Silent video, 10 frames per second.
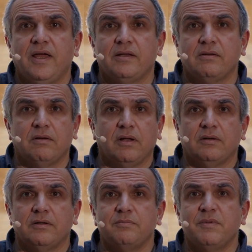and
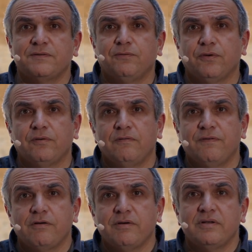it makes for a
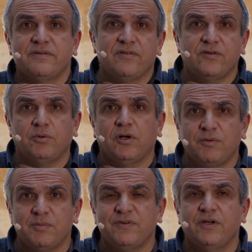very sensible
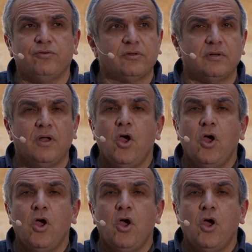optimization.